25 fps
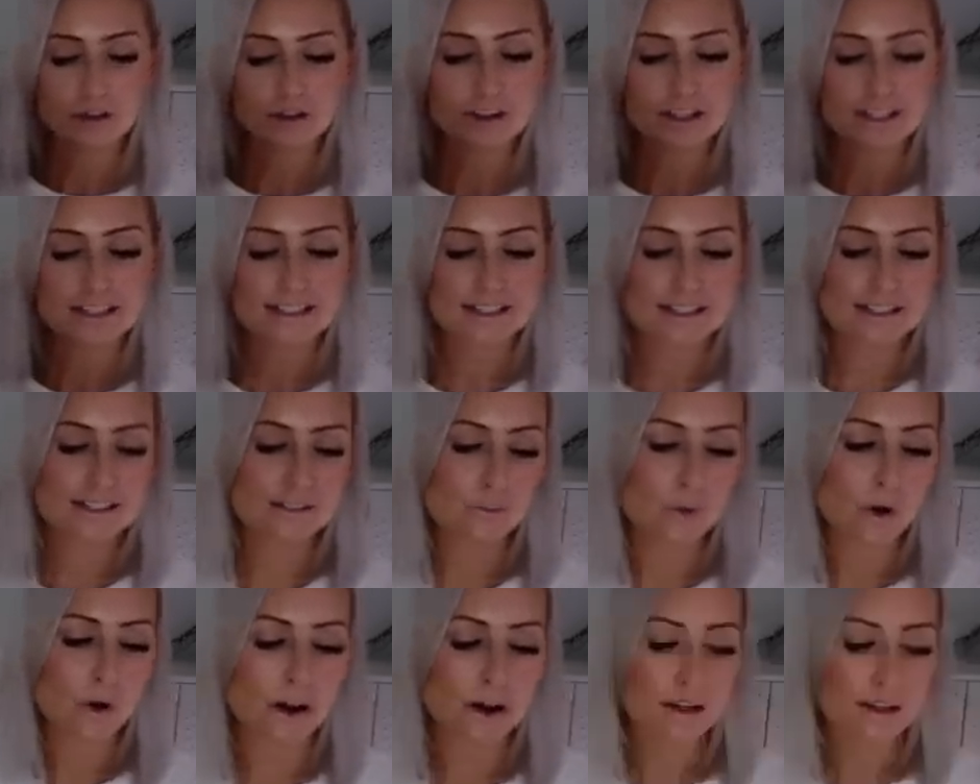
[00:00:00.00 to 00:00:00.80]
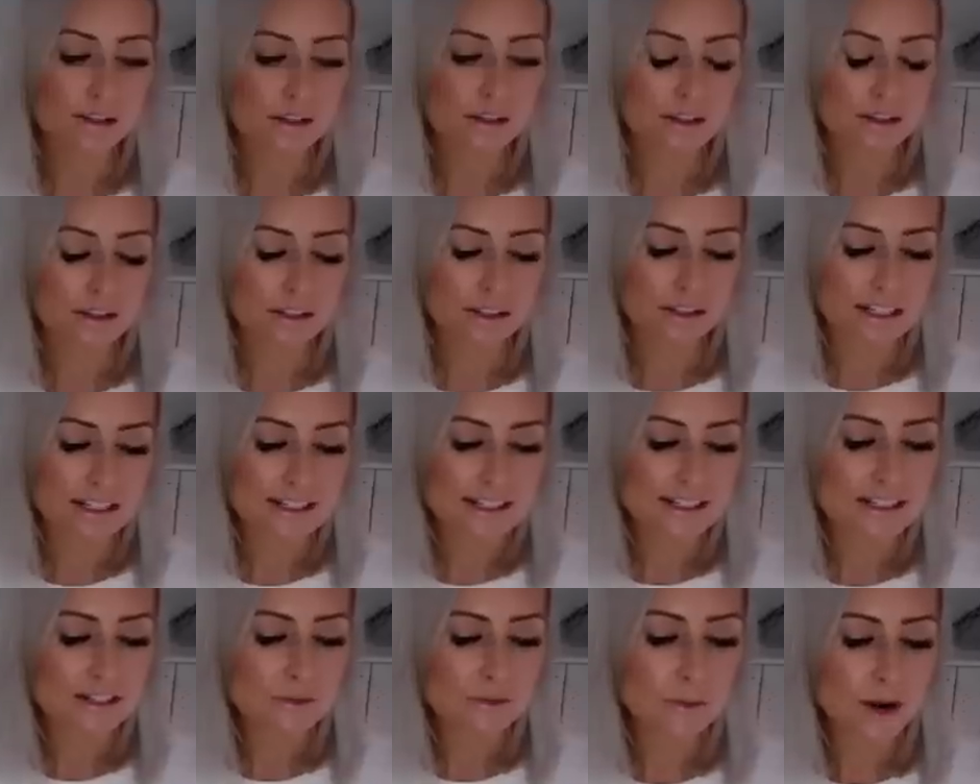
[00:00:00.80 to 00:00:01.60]
this is
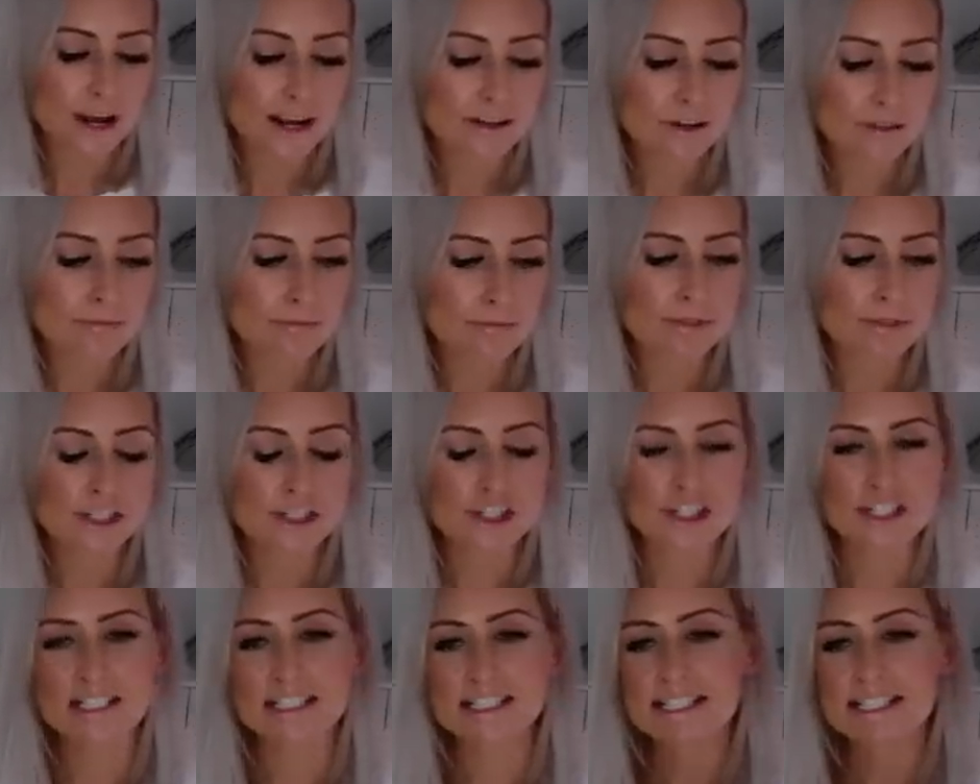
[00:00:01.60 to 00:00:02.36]
where your mission